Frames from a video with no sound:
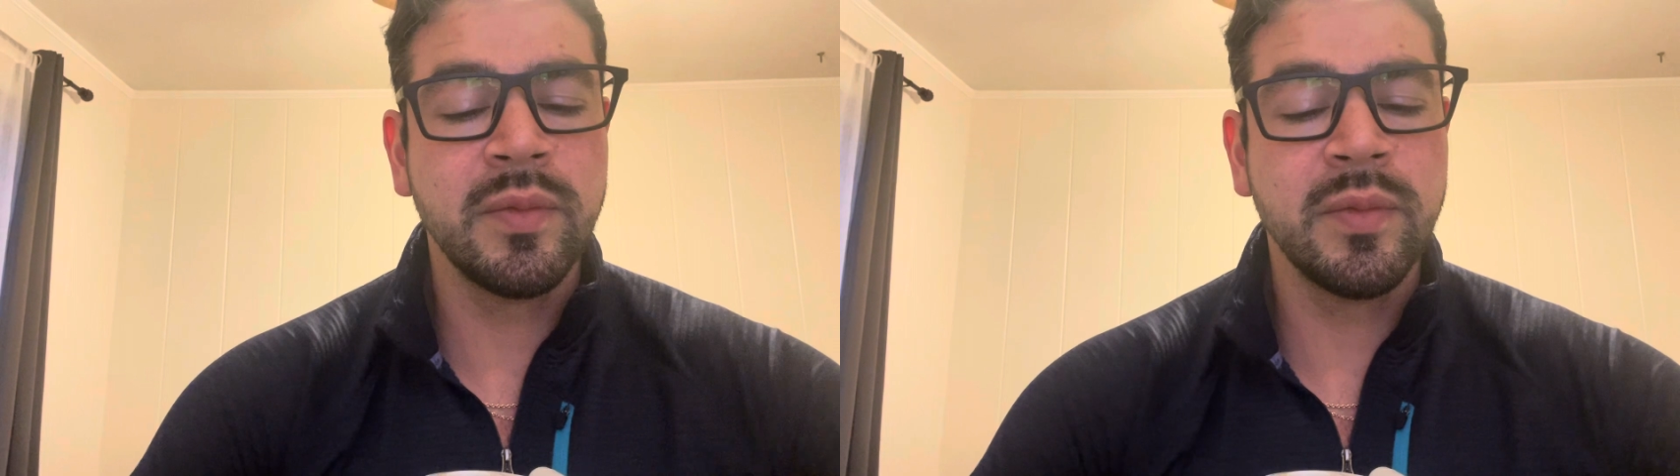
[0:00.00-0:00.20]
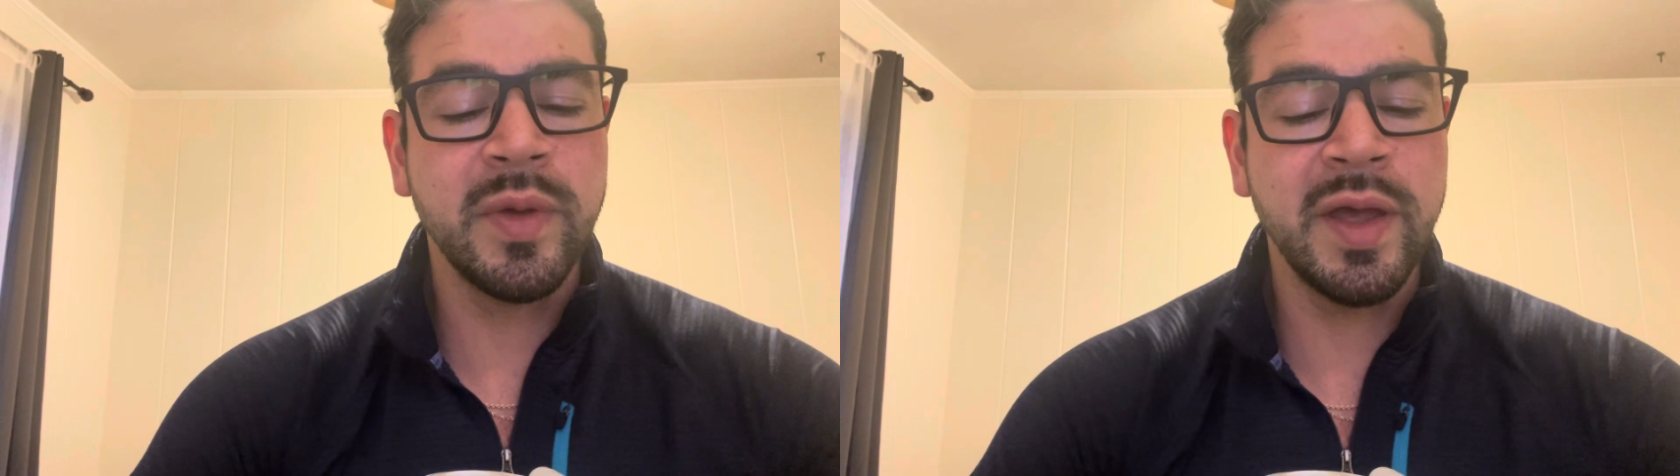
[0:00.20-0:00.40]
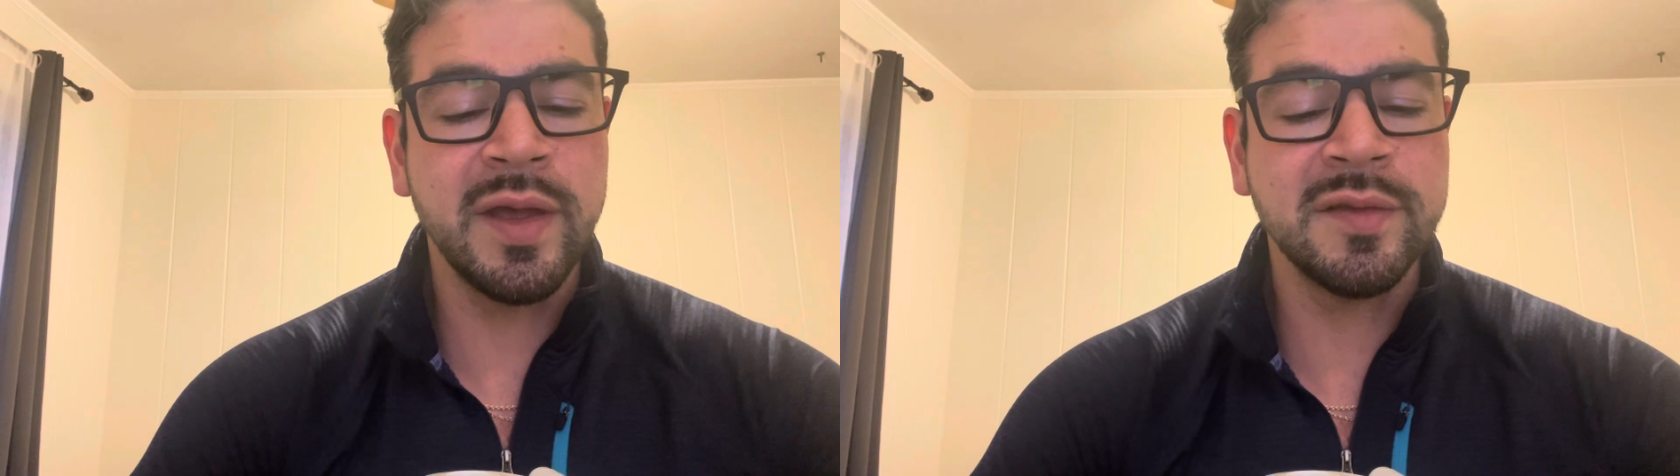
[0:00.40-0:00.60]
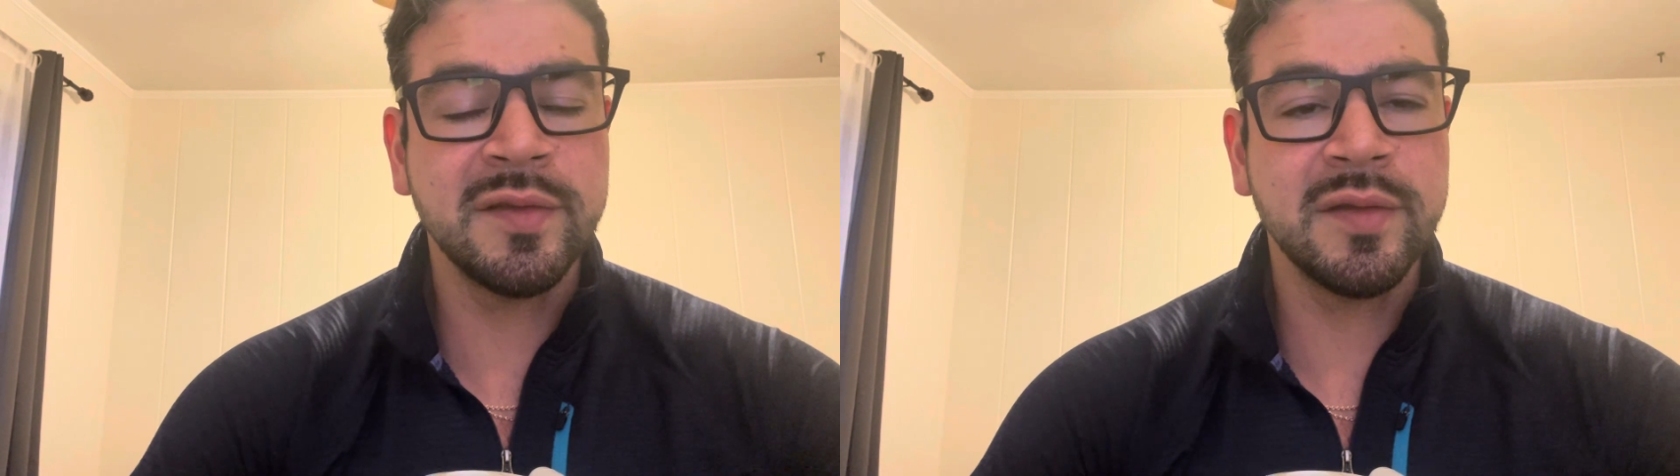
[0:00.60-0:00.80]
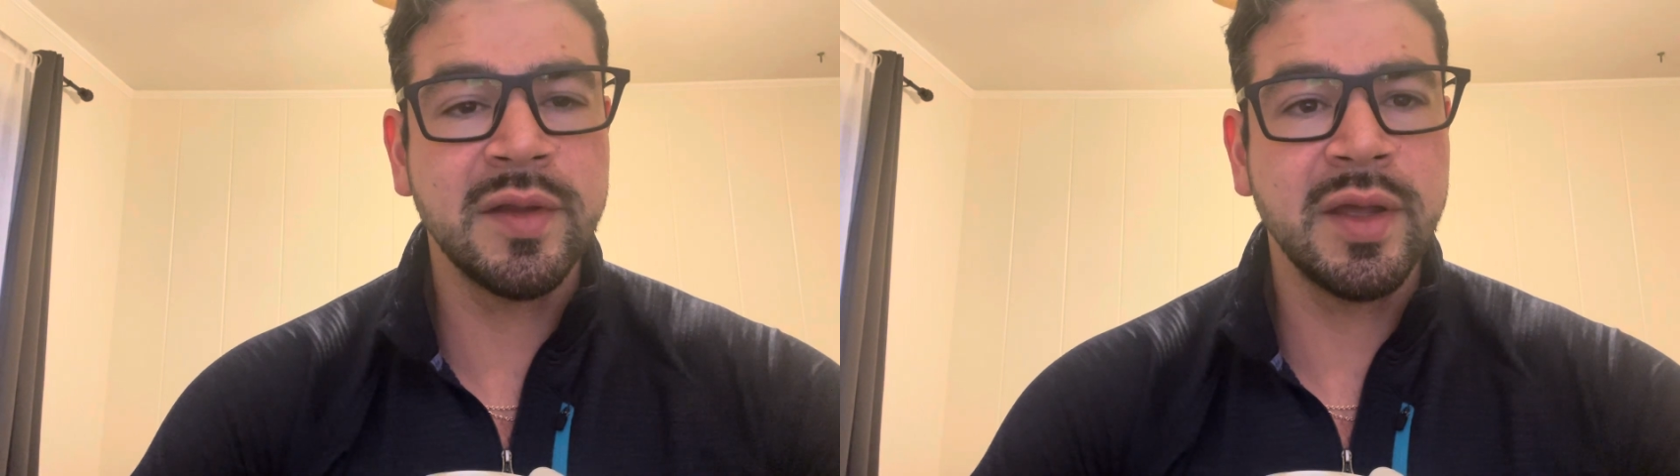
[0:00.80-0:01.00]

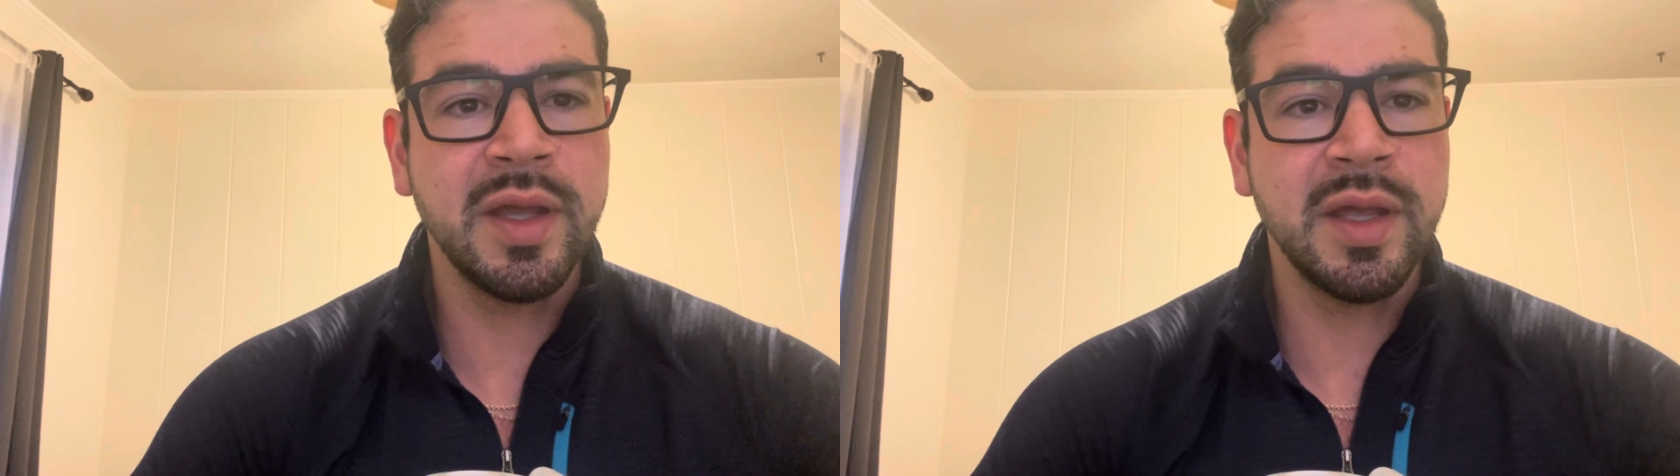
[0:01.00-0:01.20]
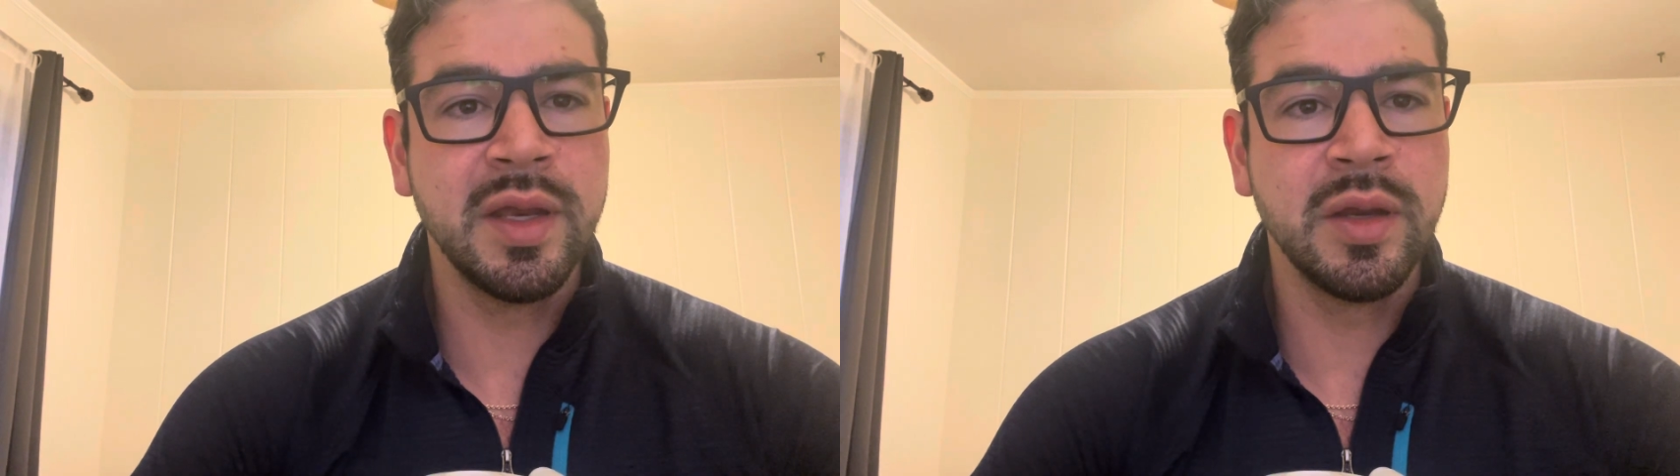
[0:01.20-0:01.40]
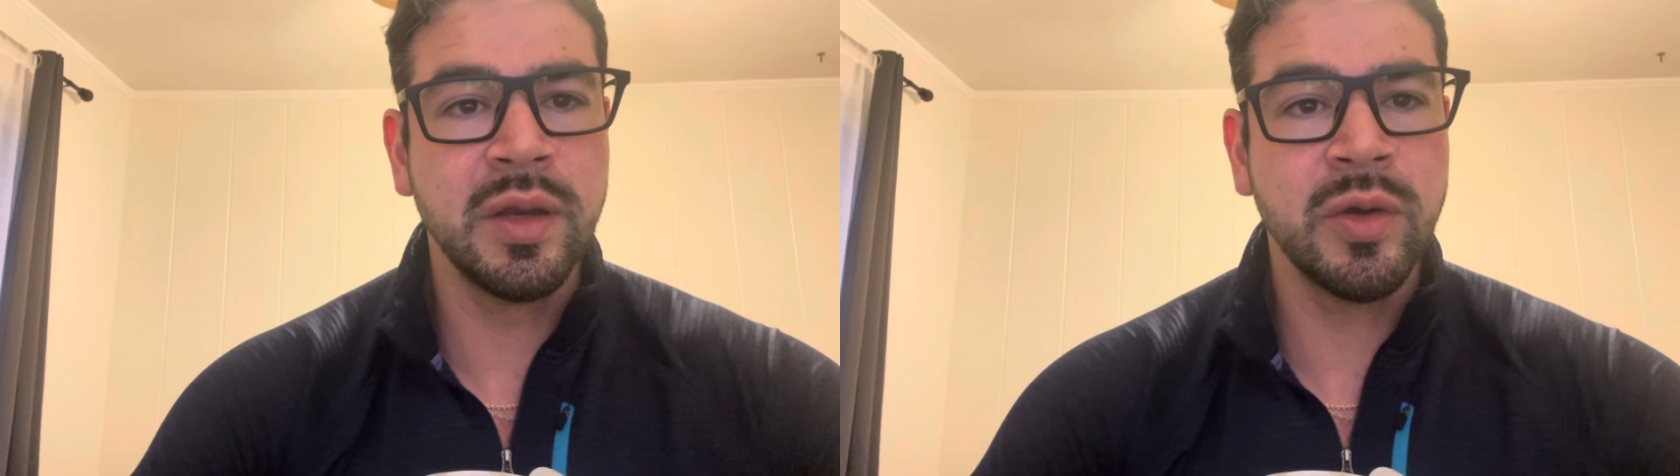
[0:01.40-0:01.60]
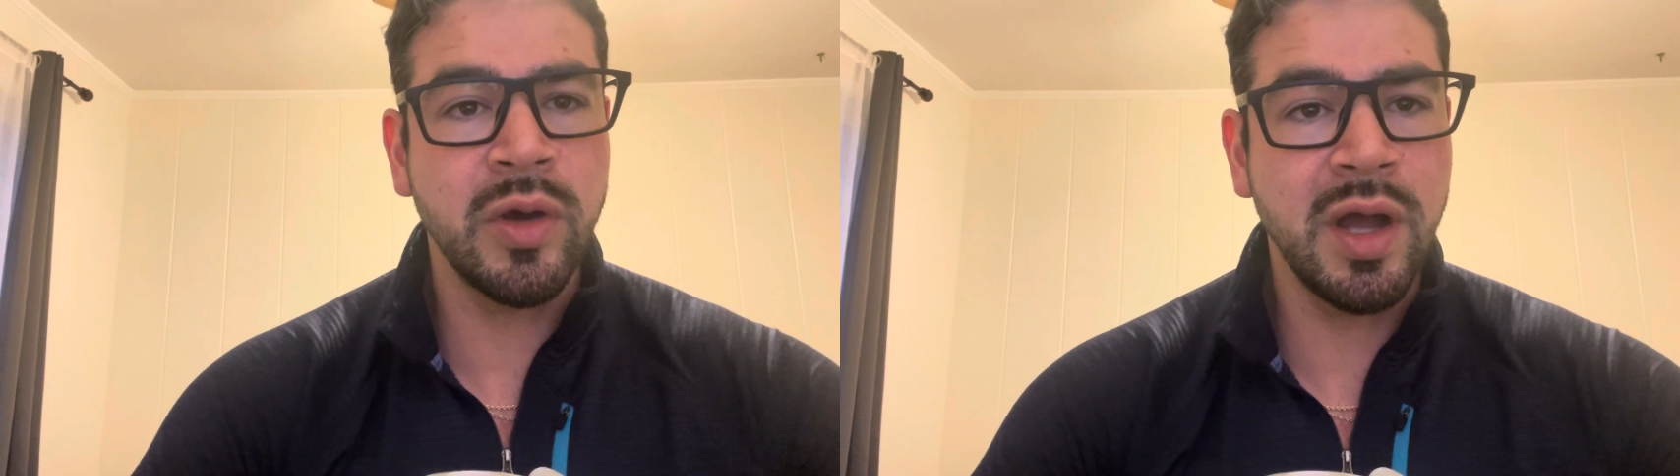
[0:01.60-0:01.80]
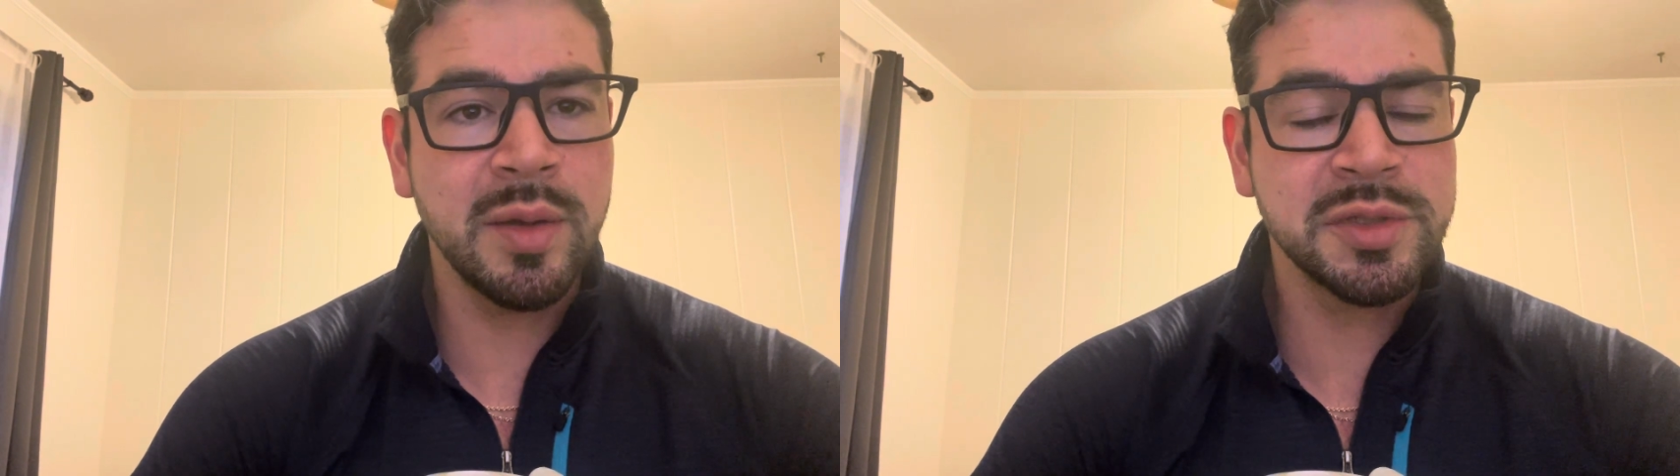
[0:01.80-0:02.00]
pests in
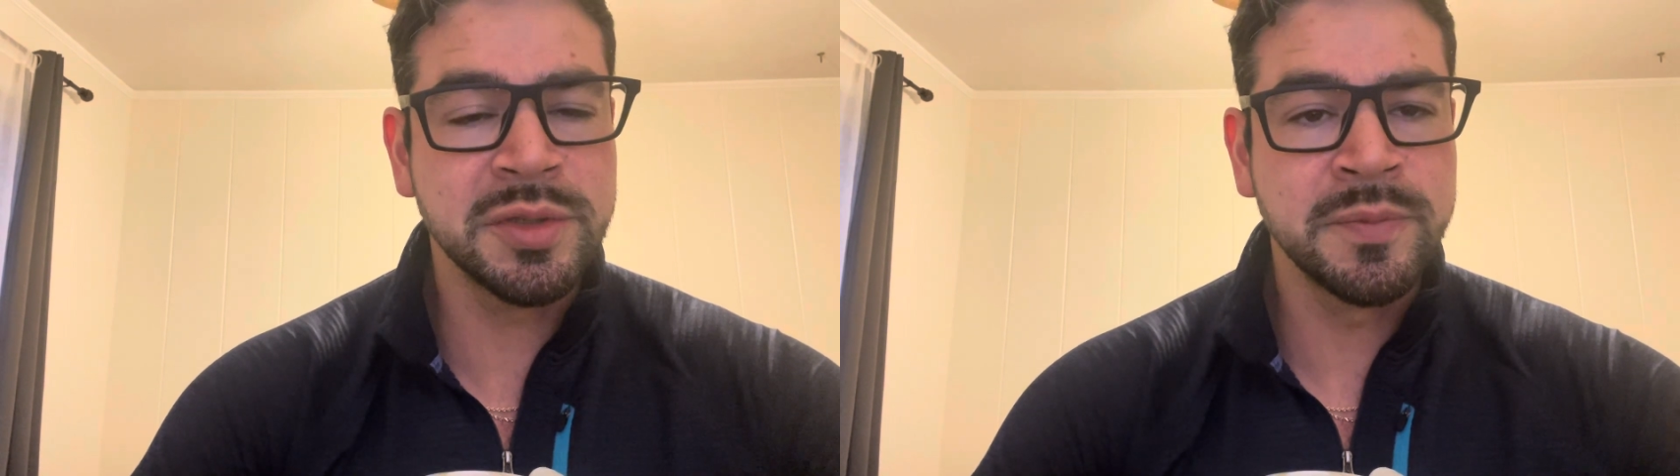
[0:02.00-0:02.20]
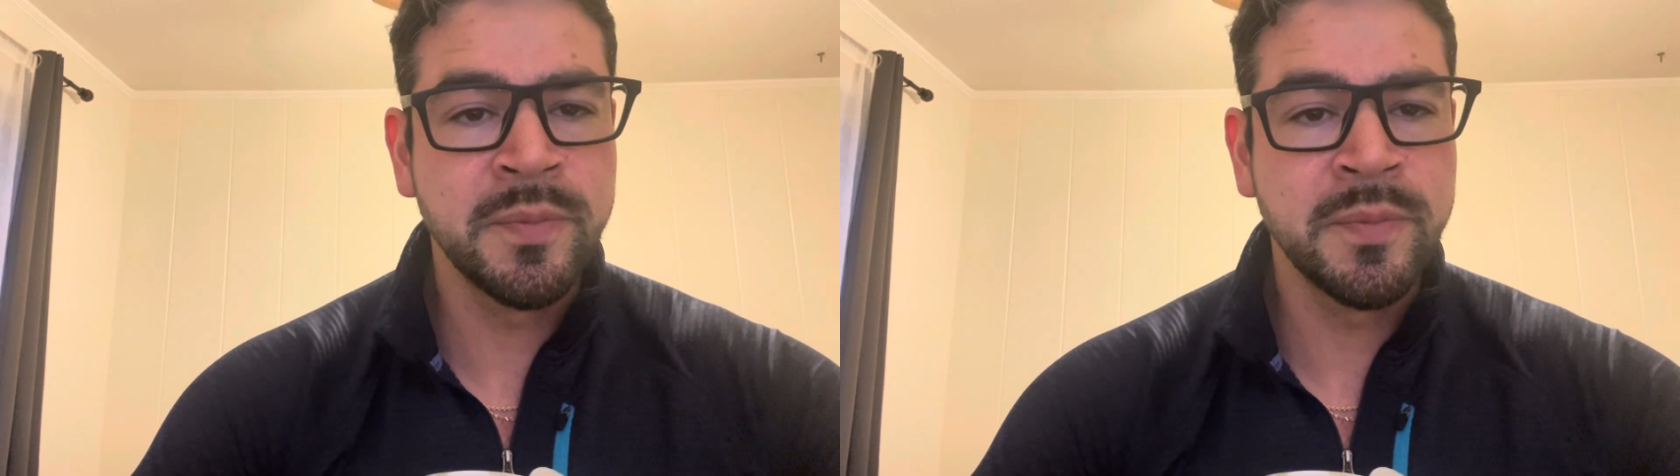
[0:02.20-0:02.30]
crops,